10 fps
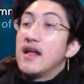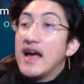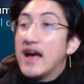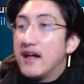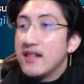
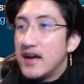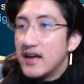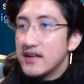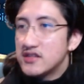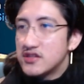
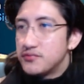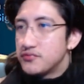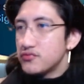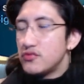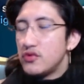allies
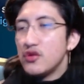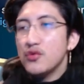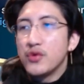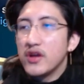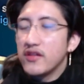
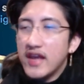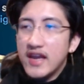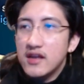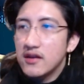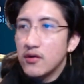with
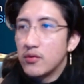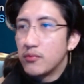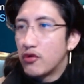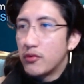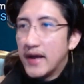8 or
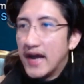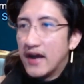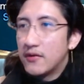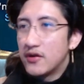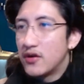more
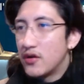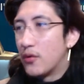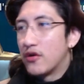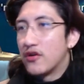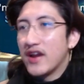power
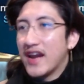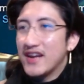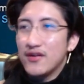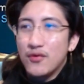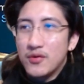or
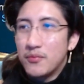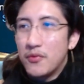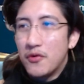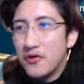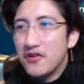8 or
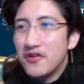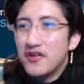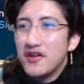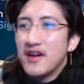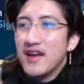more
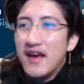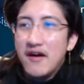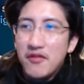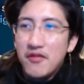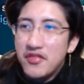
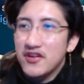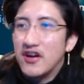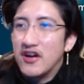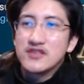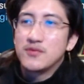health
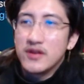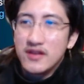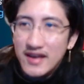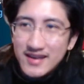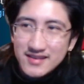cost 1
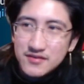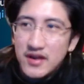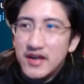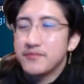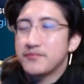less,
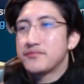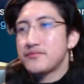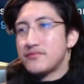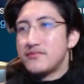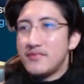right?
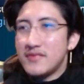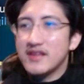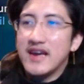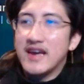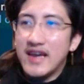
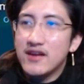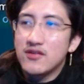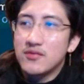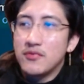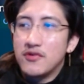That 8 or
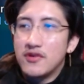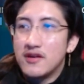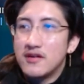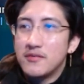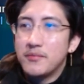
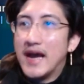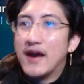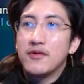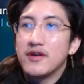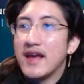more
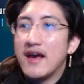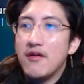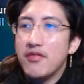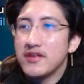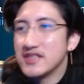power and
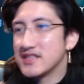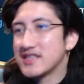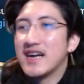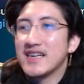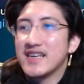health, it just
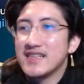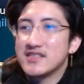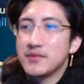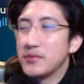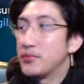kind of gets to
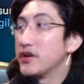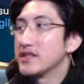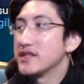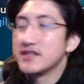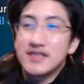be put
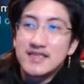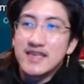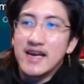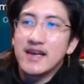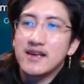into
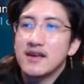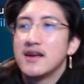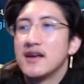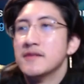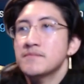Titanic.
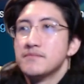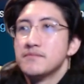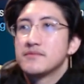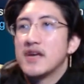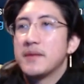
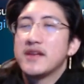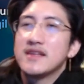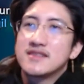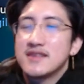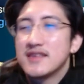I mean, it's